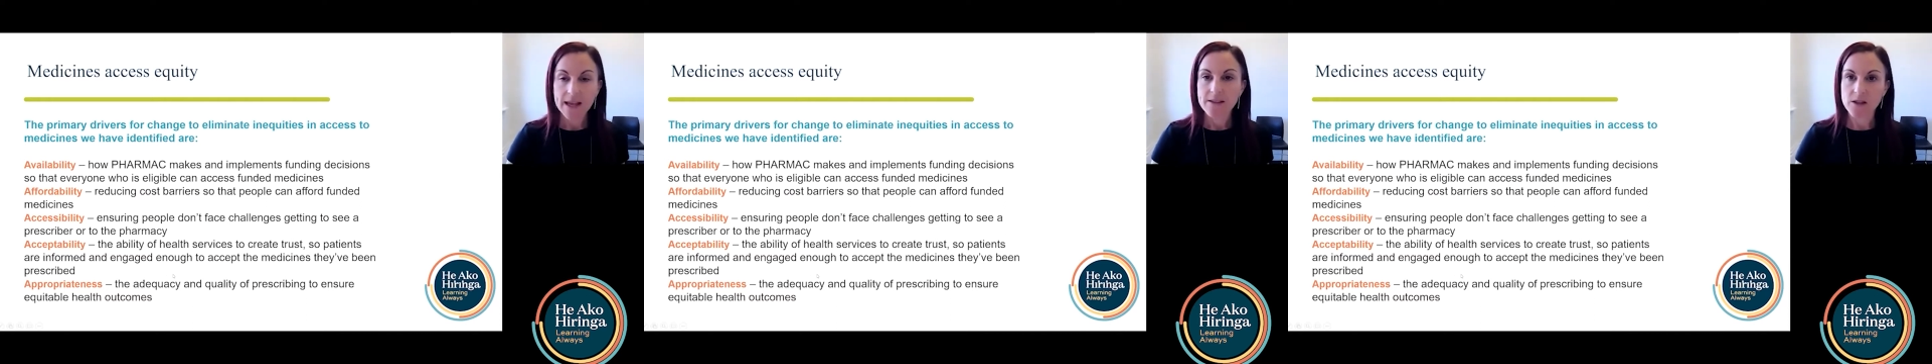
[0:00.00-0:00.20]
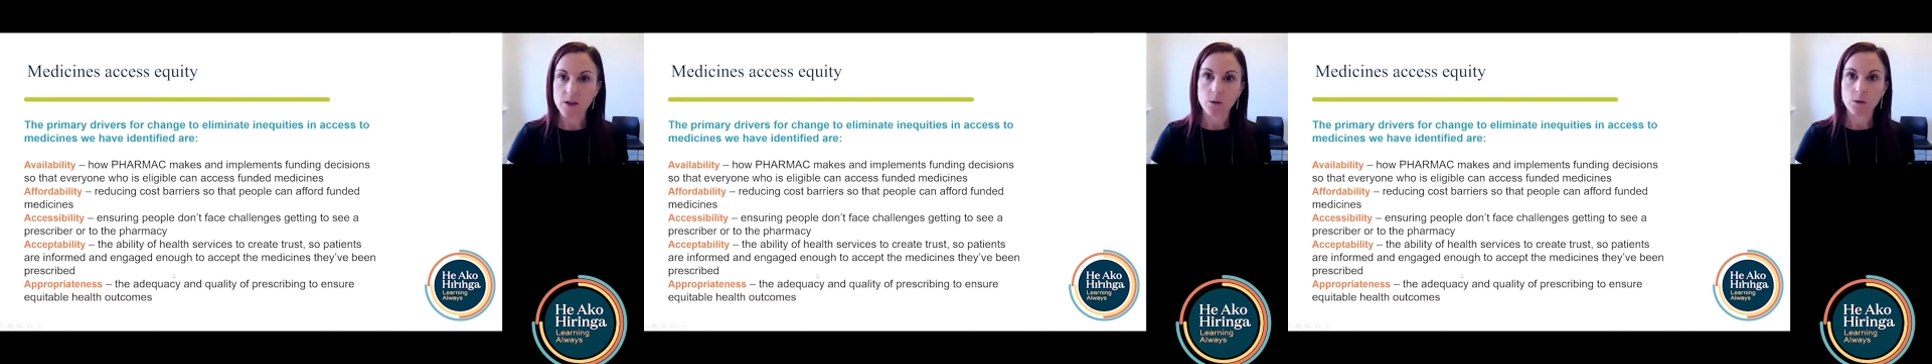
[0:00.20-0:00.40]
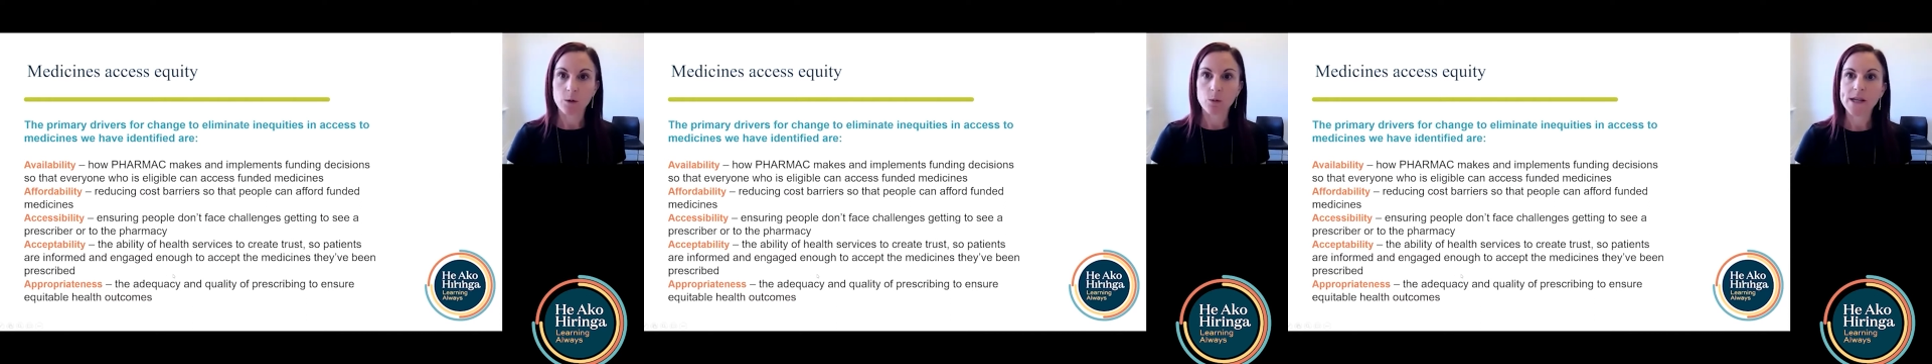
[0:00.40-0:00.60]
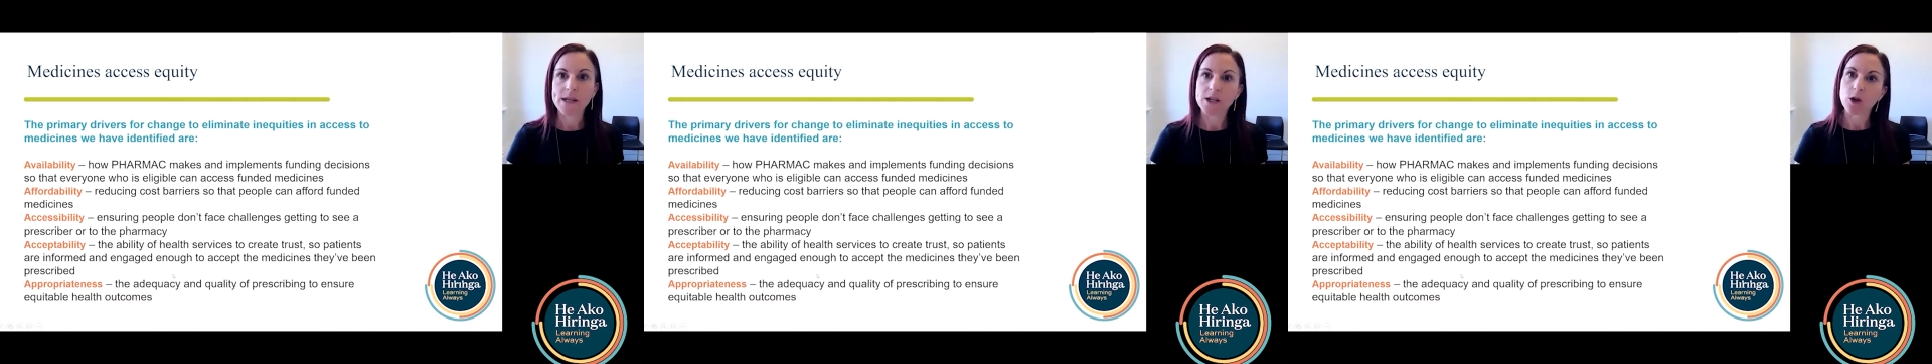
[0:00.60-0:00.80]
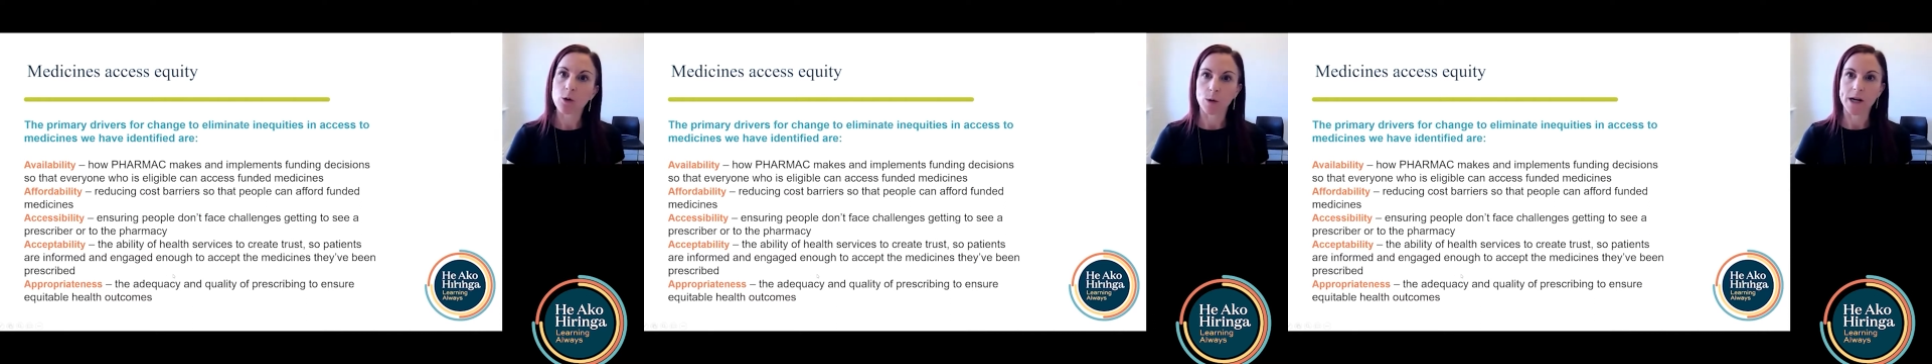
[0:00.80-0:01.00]
So we
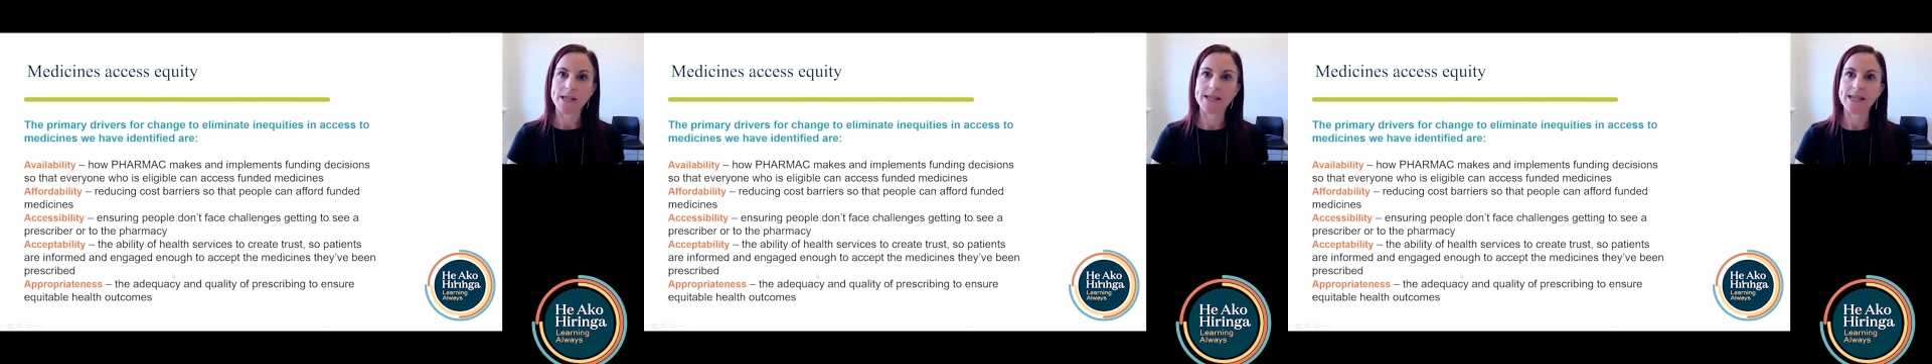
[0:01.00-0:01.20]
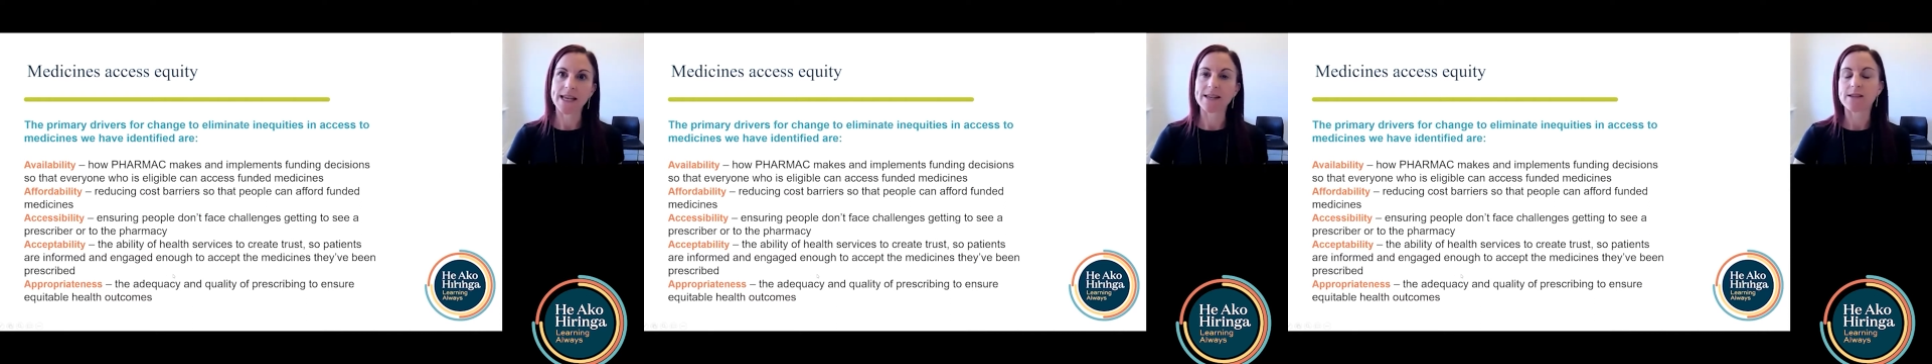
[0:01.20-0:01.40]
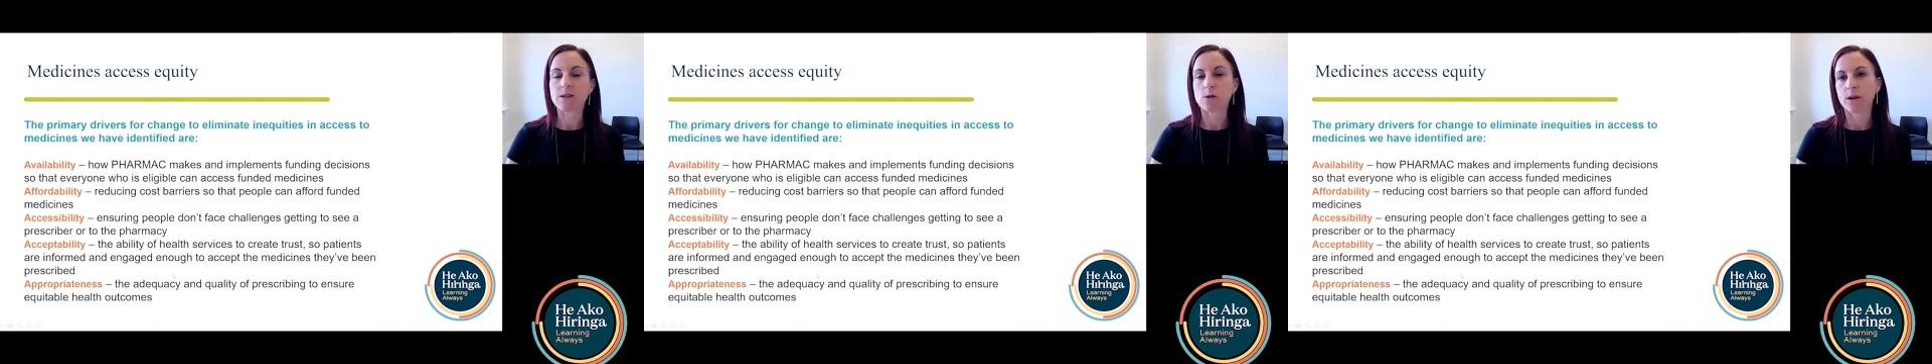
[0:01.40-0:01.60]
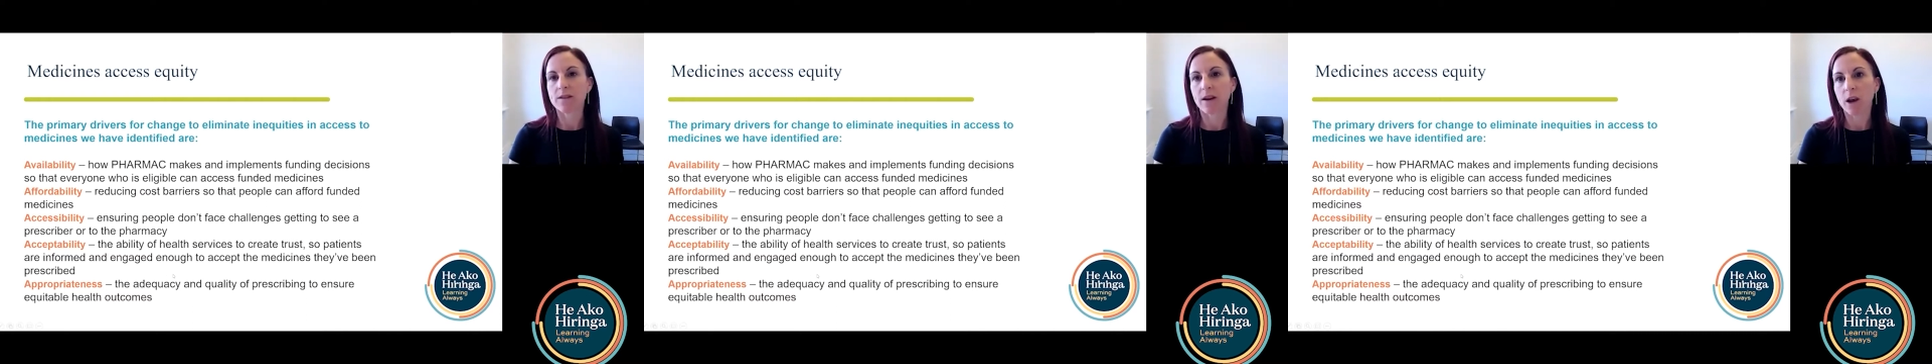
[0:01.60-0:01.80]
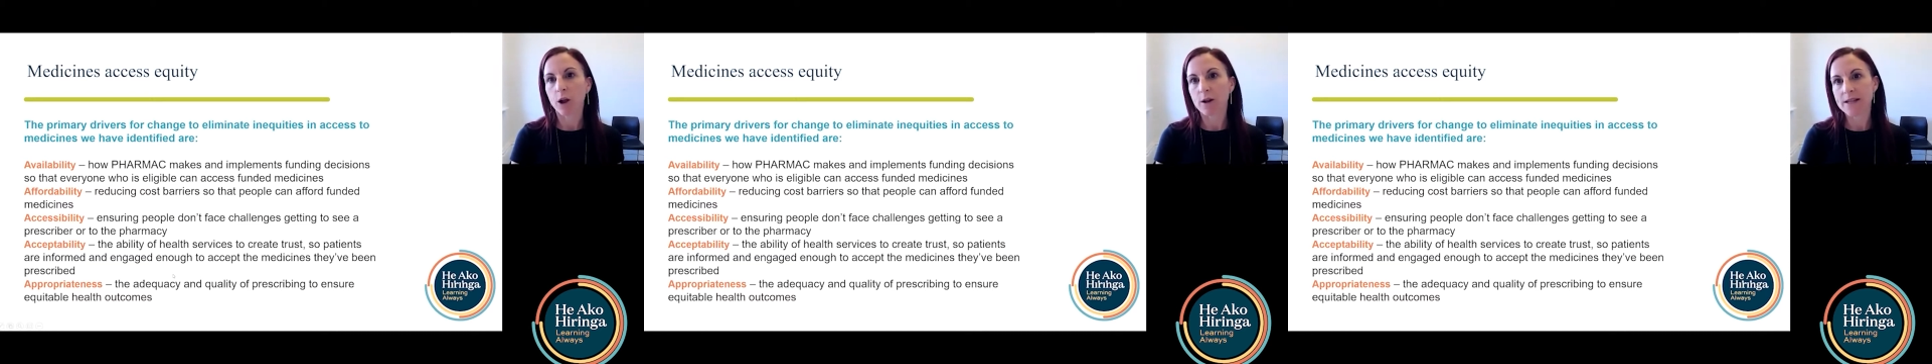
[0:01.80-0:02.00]
don't want to see sort of
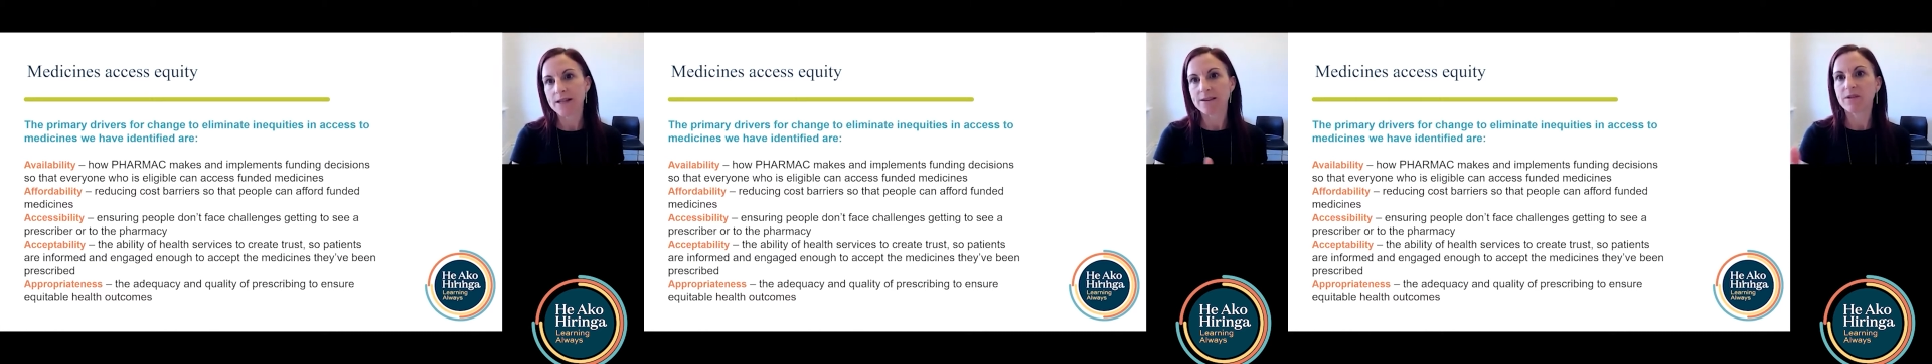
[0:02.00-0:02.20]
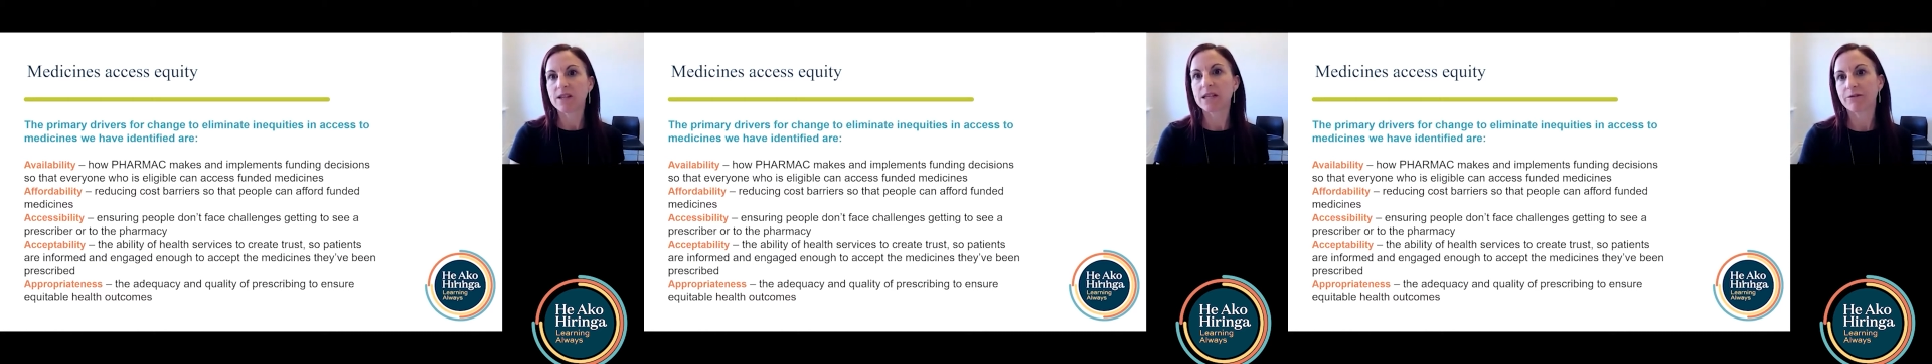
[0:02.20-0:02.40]
lots of